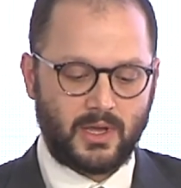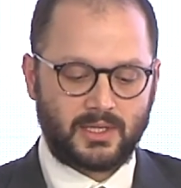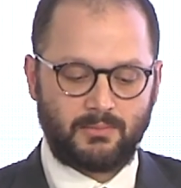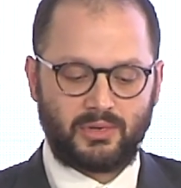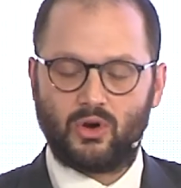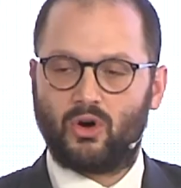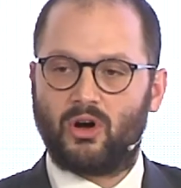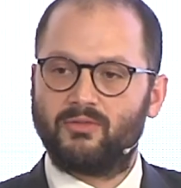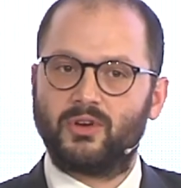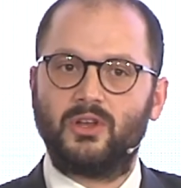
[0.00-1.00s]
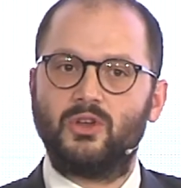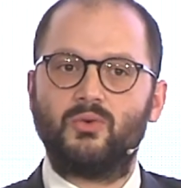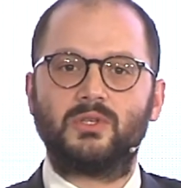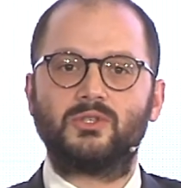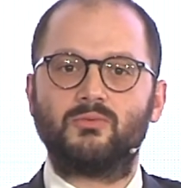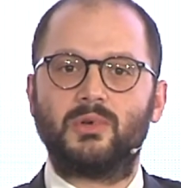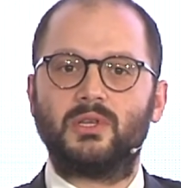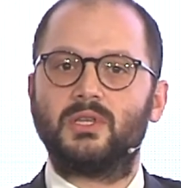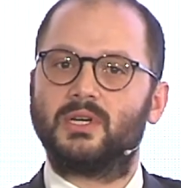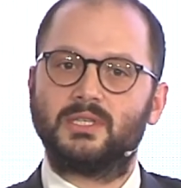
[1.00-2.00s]
Simply offering a new
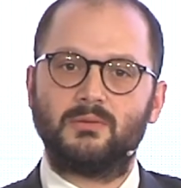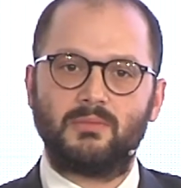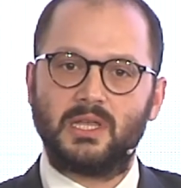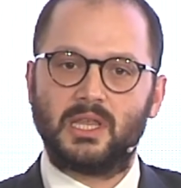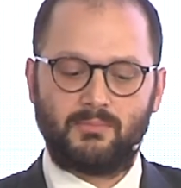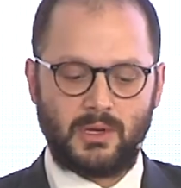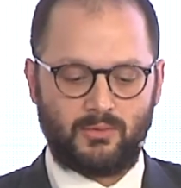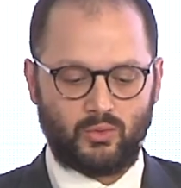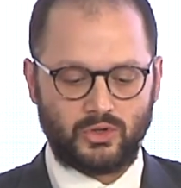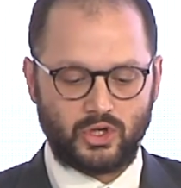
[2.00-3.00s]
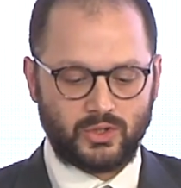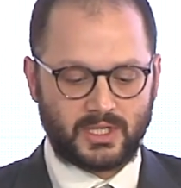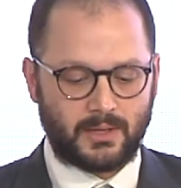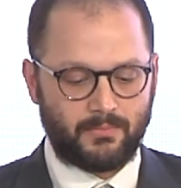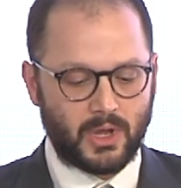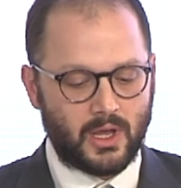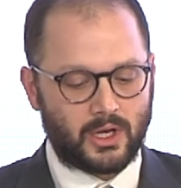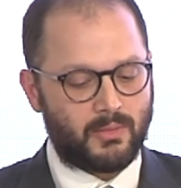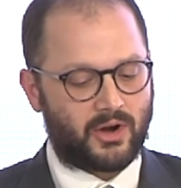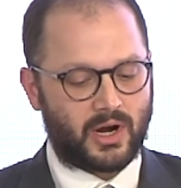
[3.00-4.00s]
instrument doesn't mean that people will use it,
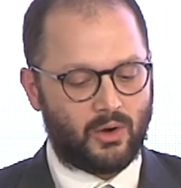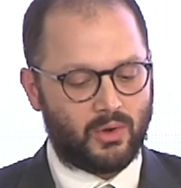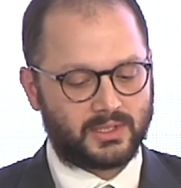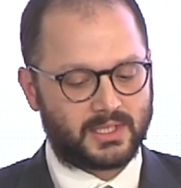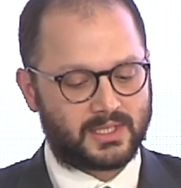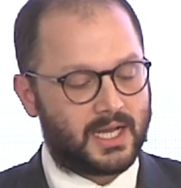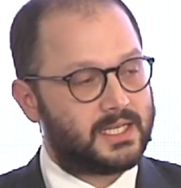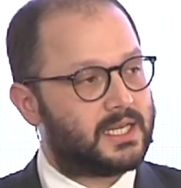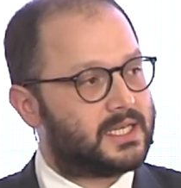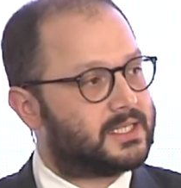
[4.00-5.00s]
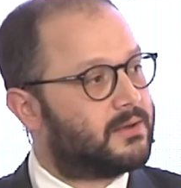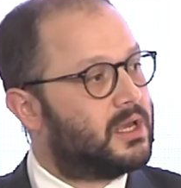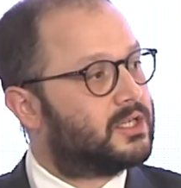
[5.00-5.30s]
no matter how well designed it is.